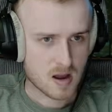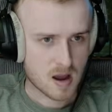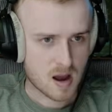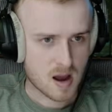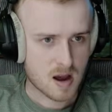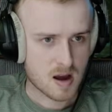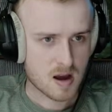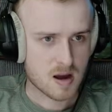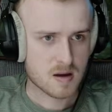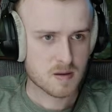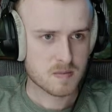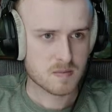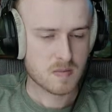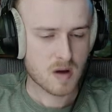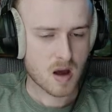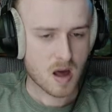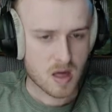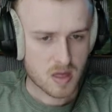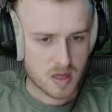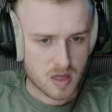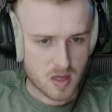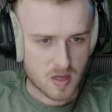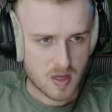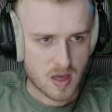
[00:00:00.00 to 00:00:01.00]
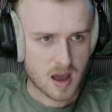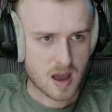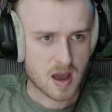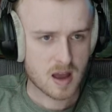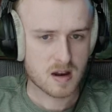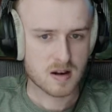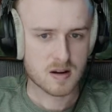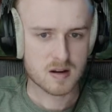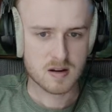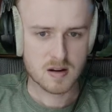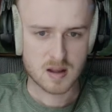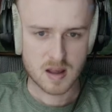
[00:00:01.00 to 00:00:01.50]
other than
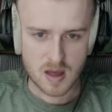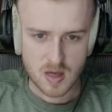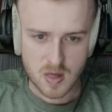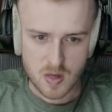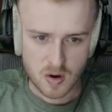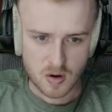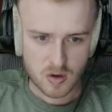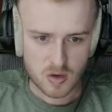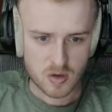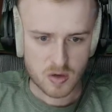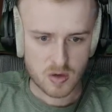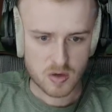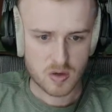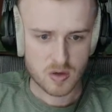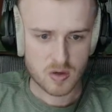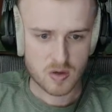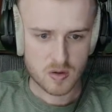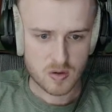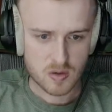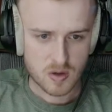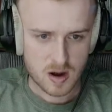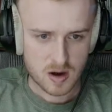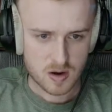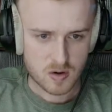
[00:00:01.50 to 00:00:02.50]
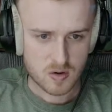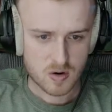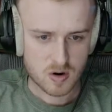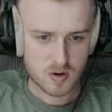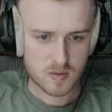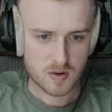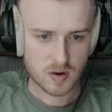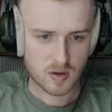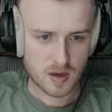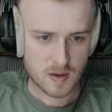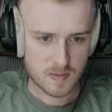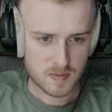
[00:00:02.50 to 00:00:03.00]
that, it looks like
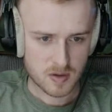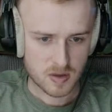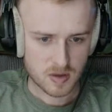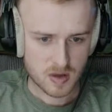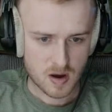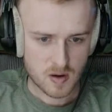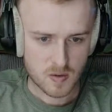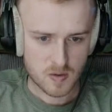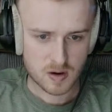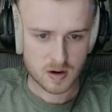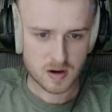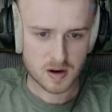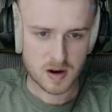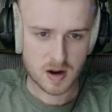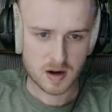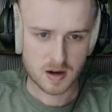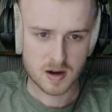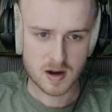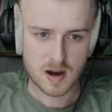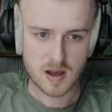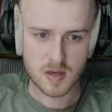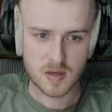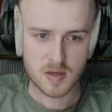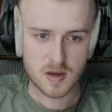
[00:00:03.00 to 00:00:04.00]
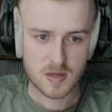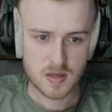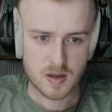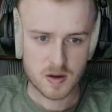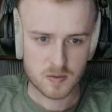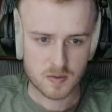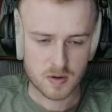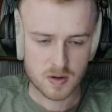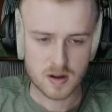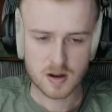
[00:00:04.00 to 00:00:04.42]
normal, except it's got one connector. Now, the thing that really